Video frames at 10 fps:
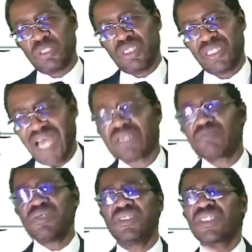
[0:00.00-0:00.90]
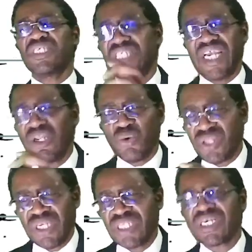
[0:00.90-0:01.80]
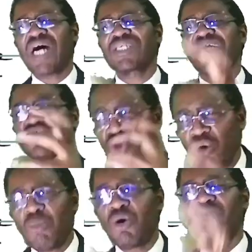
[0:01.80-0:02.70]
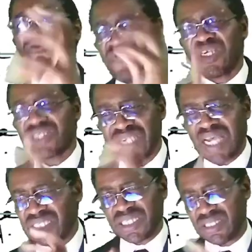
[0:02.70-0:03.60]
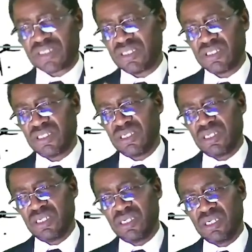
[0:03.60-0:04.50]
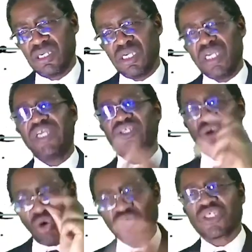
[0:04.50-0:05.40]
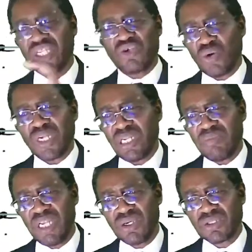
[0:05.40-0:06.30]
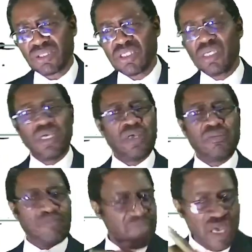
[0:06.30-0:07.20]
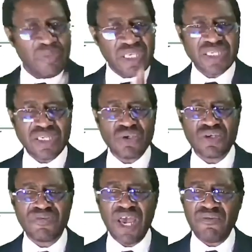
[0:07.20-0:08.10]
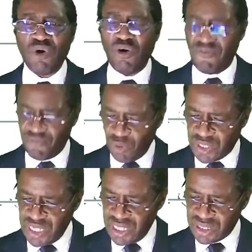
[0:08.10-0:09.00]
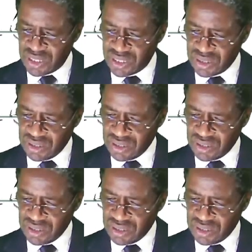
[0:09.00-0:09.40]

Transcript: That means deal with it as a normal fixed asset. It costed you 200 million. Maybe it has a useful life of 40 years.